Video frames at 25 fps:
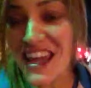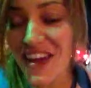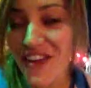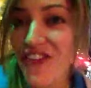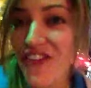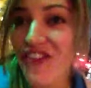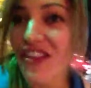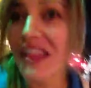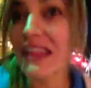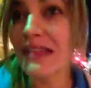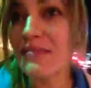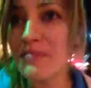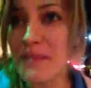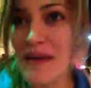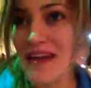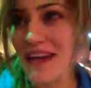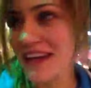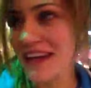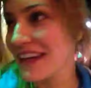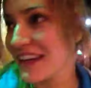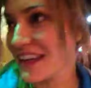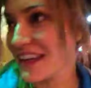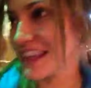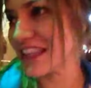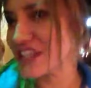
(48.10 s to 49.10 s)
filming
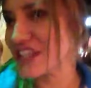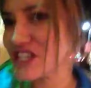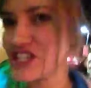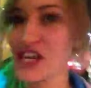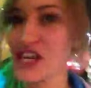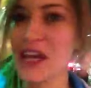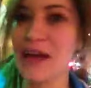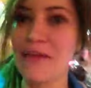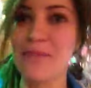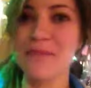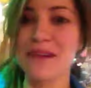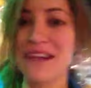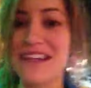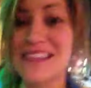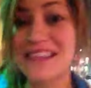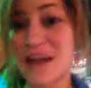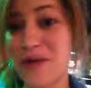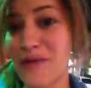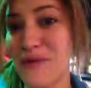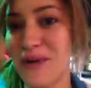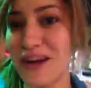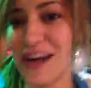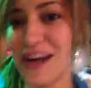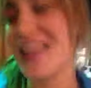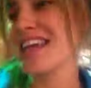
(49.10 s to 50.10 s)
at the gym because I
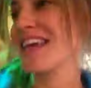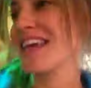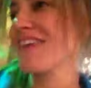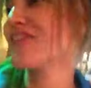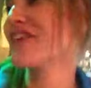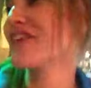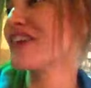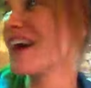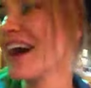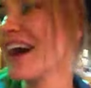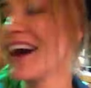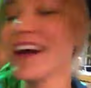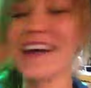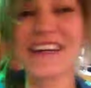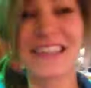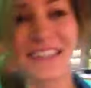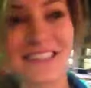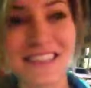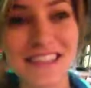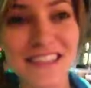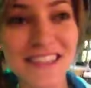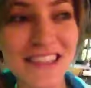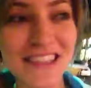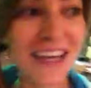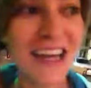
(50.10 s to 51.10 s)
wanted to give you
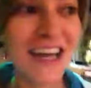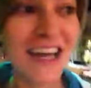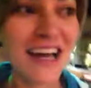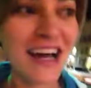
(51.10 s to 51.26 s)
guys